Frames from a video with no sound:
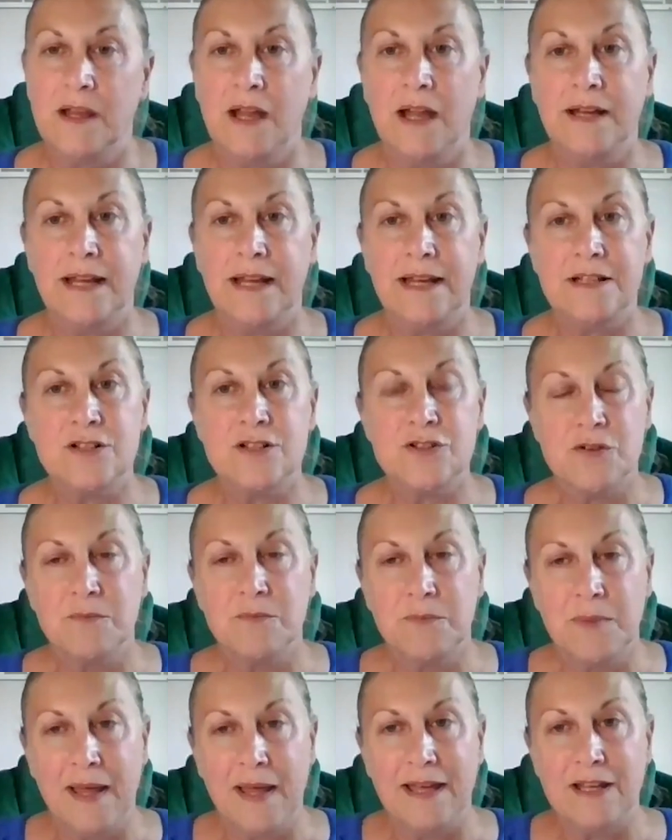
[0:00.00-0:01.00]
And in
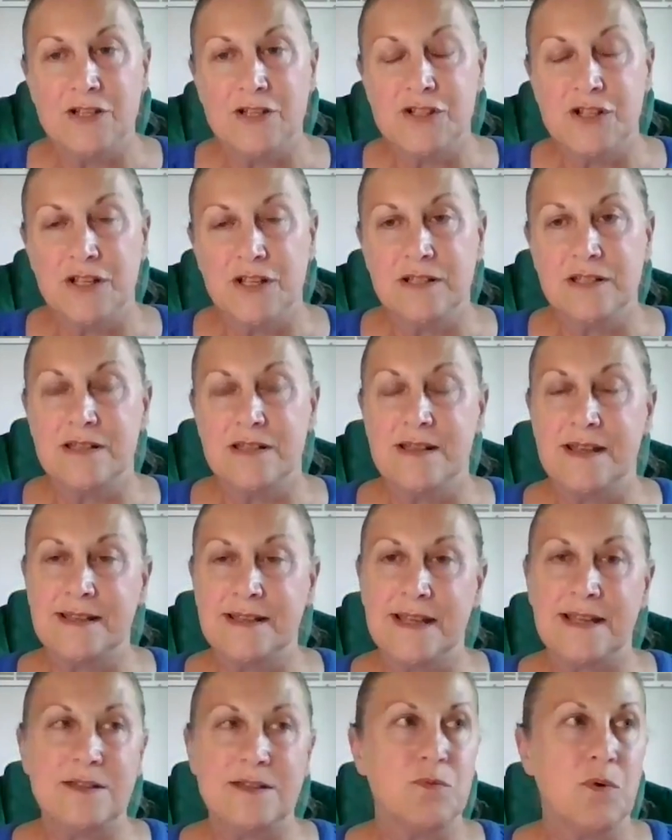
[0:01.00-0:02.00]
some patients, they
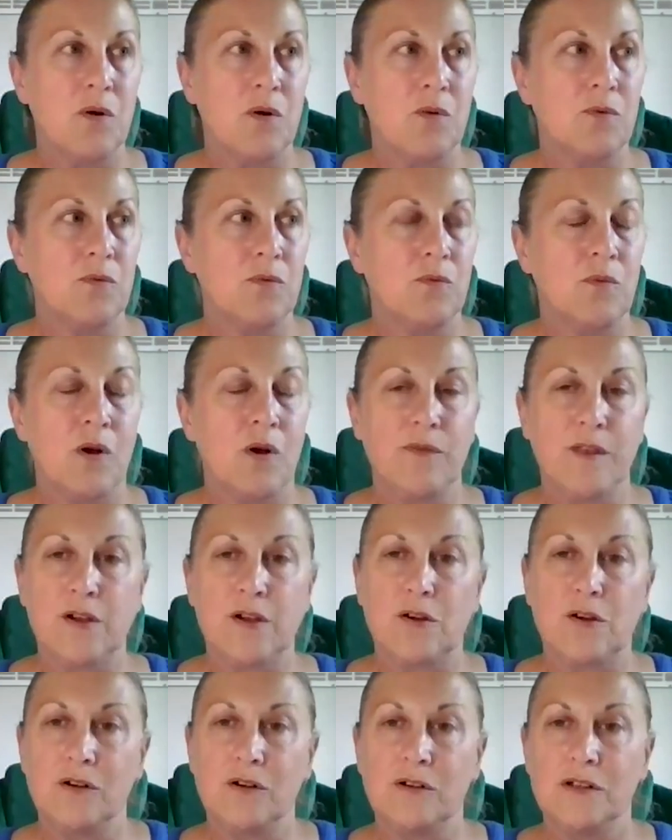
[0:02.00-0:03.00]
did what they
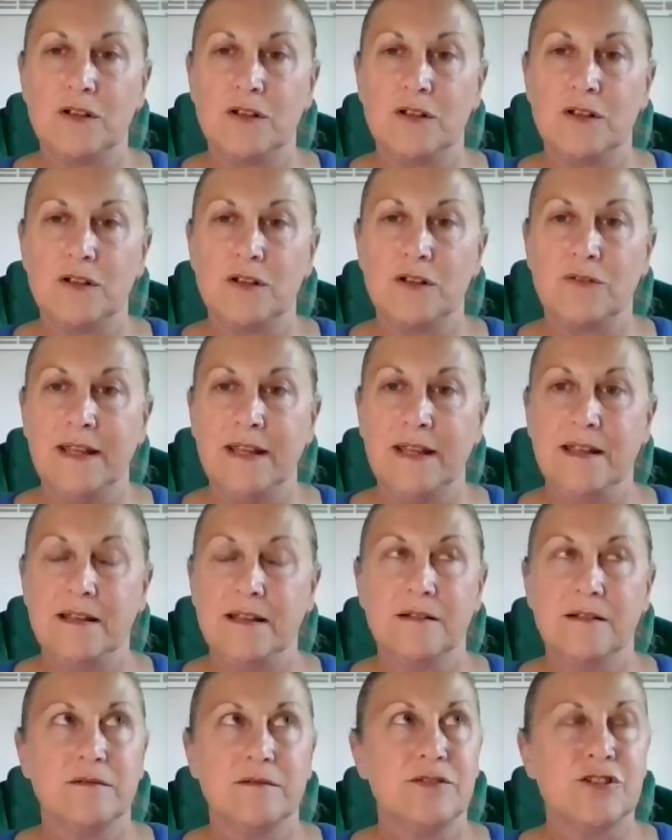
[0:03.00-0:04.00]
call a
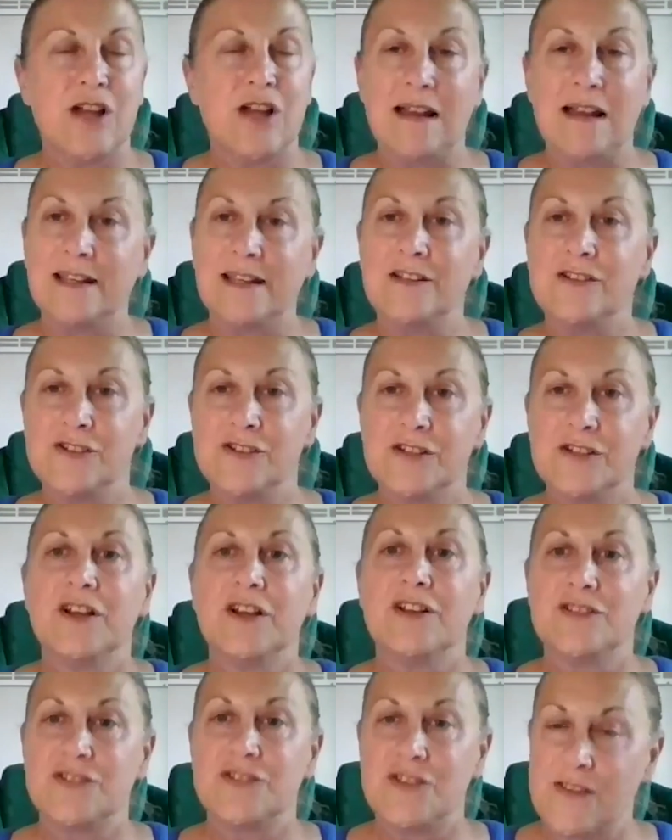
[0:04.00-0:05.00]

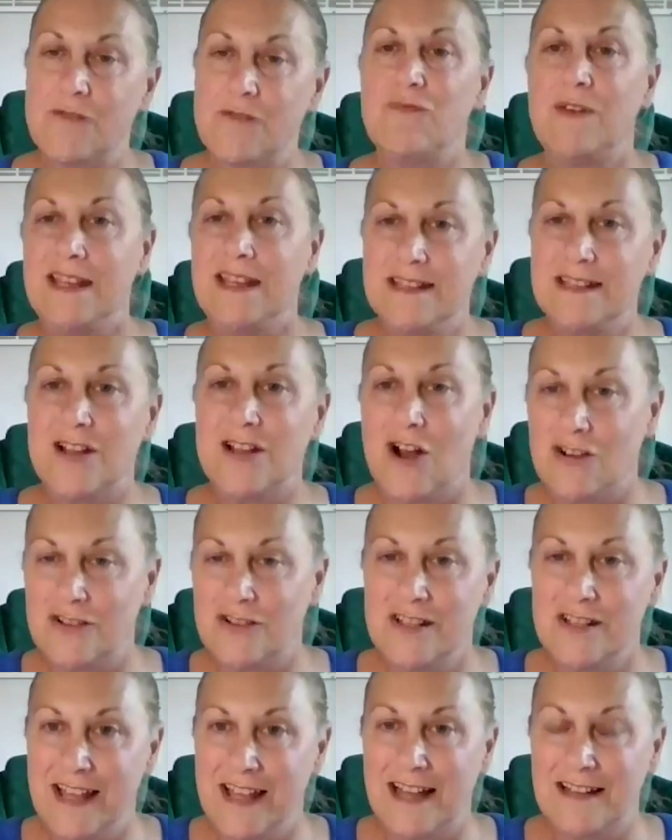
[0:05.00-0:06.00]
re-challenge. So they
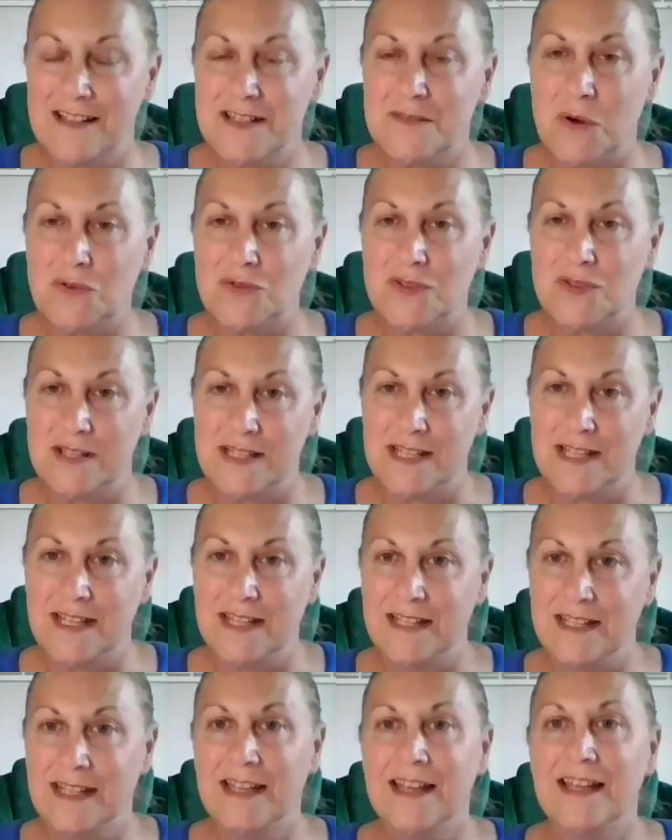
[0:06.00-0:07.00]
restarted the
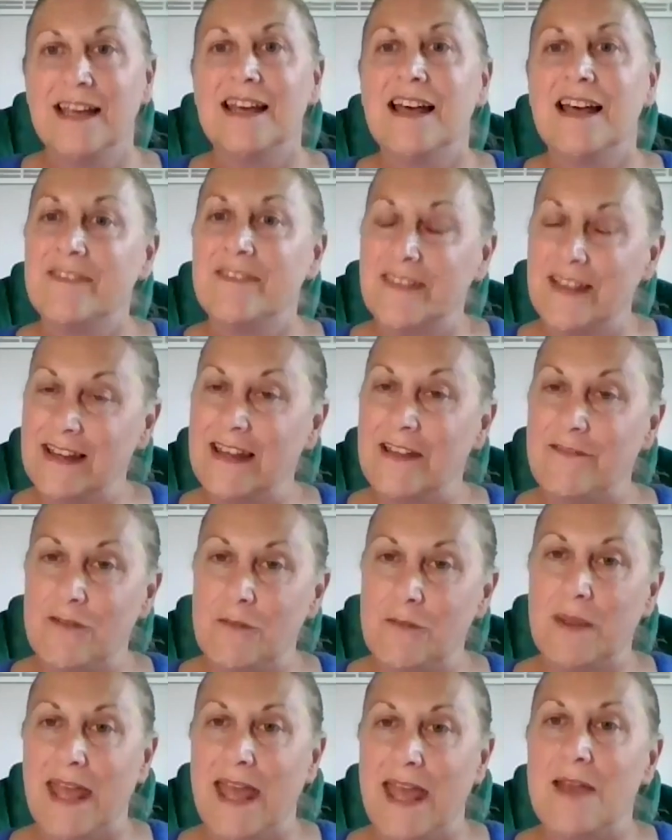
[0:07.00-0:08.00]
atomoxetine and the
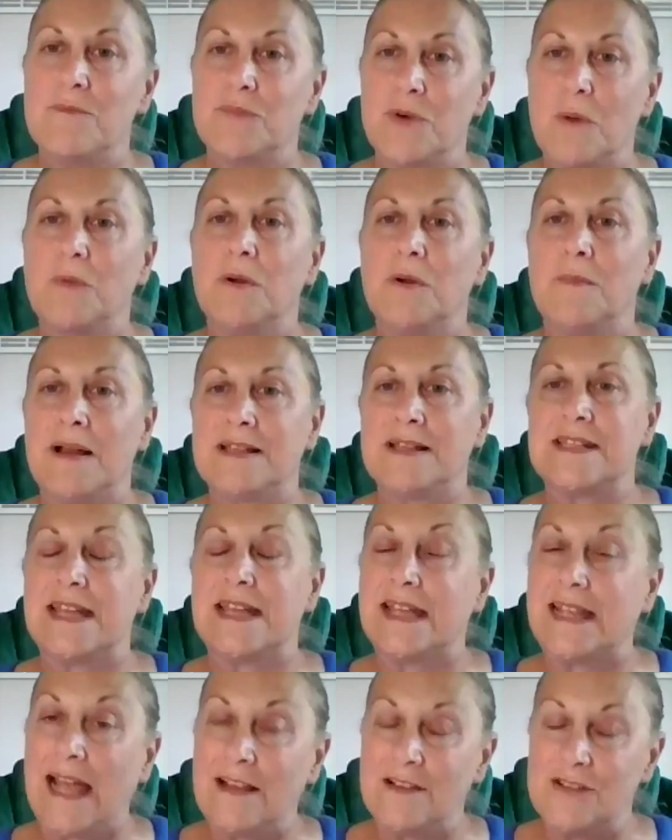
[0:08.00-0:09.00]
liver became problematic
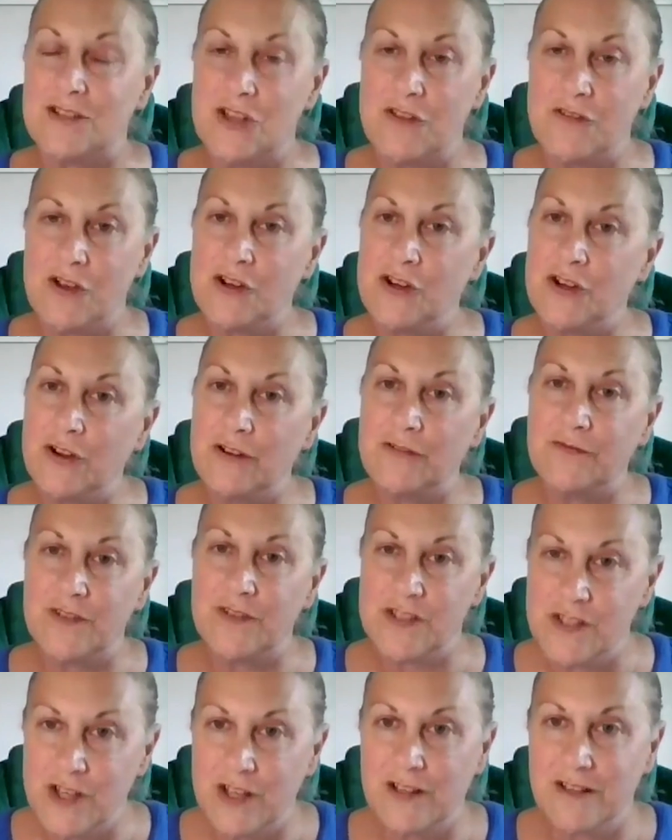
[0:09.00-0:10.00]
again. So they know
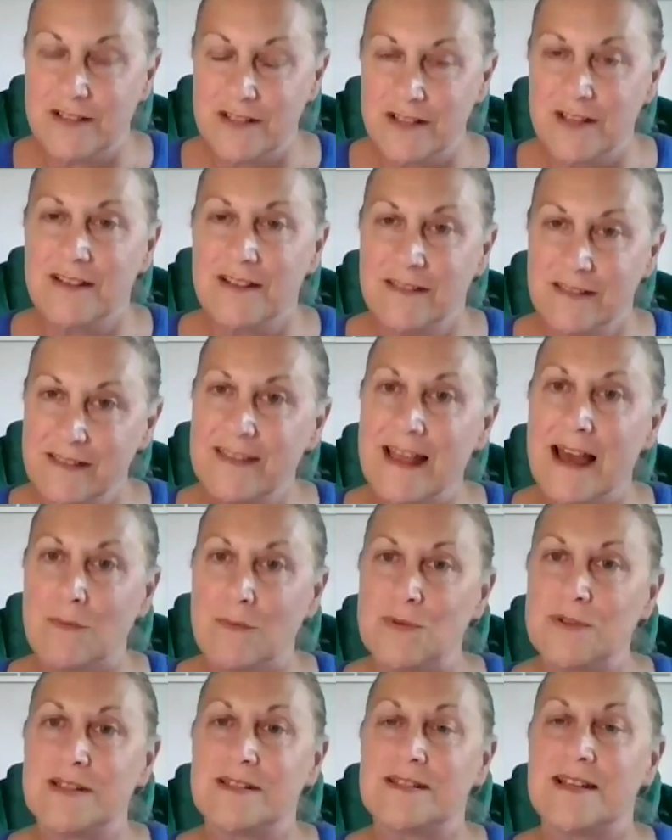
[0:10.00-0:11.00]
for certain
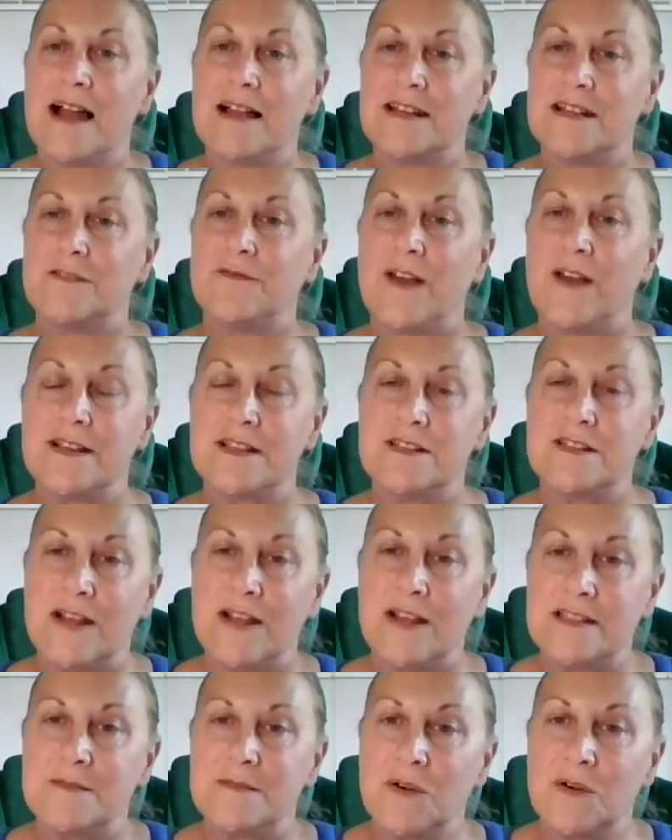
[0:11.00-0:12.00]
that was a side effect of
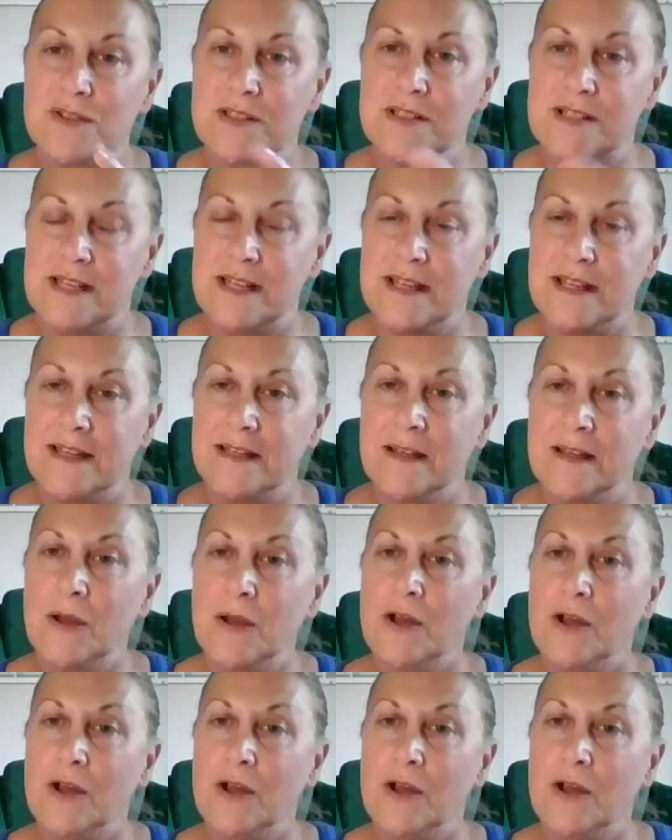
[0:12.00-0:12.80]
atomoxetine.